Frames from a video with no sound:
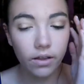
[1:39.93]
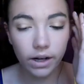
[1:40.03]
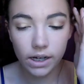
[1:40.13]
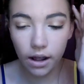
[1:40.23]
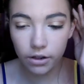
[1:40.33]
a
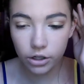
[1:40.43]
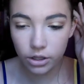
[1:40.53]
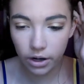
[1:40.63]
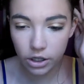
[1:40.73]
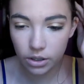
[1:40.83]
lid color,
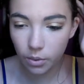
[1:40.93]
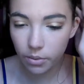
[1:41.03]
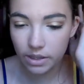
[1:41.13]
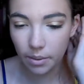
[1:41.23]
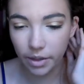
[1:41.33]
so I just
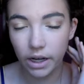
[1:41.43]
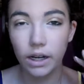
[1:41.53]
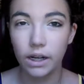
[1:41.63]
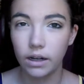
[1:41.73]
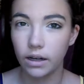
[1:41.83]
went with
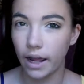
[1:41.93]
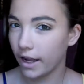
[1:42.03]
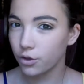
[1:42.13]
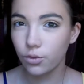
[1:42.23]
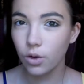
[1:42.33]
something
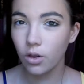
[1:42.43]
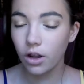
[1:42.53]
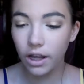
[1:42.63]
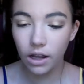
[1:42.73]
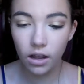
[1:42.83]
natural
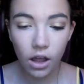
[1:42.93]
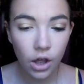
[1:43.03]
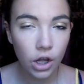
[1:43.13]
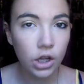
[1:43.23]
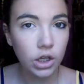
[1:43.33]
looking.
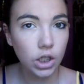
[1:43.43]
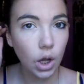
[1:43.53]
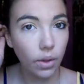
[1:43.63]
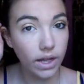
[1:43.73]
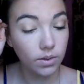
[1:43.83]

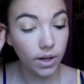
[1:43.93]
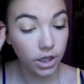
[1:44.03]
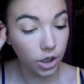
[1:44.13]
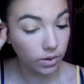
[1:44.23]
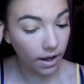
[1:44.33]
So that's why
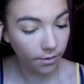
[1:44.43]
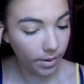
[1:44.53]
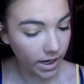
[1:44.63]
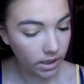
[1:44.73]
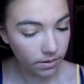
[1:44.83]
I chose
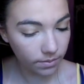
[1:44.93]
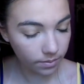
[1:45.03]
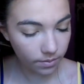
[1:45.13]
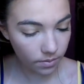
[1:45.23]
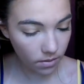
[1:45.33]
Half-Baked.
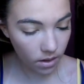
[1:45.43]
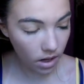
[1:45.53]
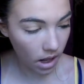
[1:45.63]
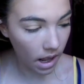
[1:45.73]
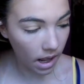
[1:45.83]

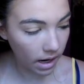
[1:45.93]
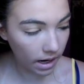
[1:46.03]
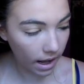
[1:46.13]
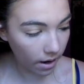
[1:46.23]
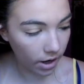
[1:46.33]

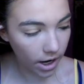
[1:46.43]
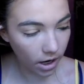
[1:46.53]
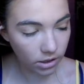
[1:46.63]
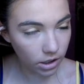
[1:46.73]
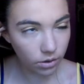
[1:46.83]
Now, it
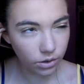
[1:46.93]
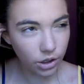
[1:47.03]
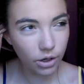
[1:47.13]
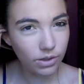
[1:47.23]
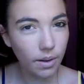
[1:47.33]
also
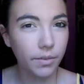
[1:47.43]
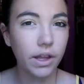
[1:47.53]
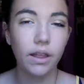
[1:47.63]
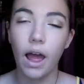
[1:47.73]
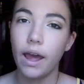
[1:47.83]
shows
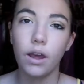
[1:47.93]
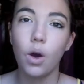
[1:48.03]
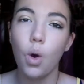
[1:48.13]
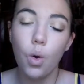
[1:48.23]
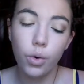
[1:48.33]
something like
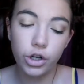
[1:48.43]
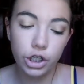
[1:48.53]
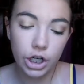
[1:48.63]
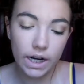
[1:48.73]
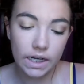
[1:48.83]

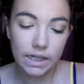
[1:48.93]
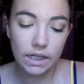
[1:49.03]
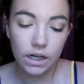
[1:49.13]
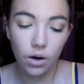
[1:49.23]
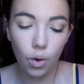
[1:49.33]

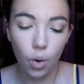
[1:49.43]
orangish,